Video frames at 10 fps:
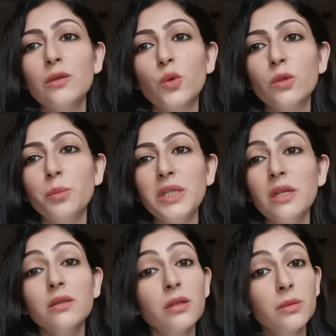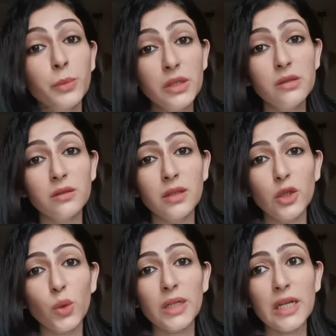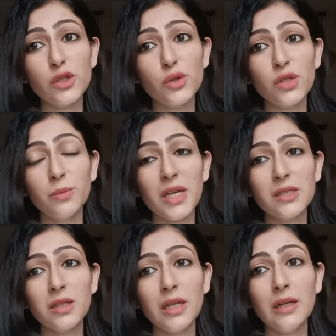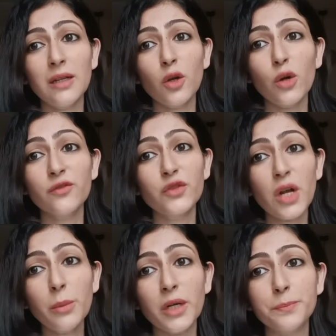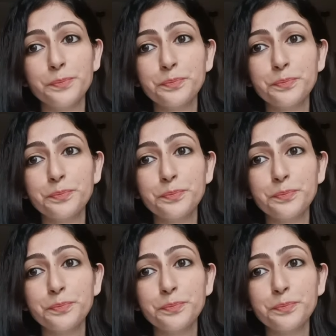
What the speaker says: it could be a third person in your relationship that's creating a lot of drama.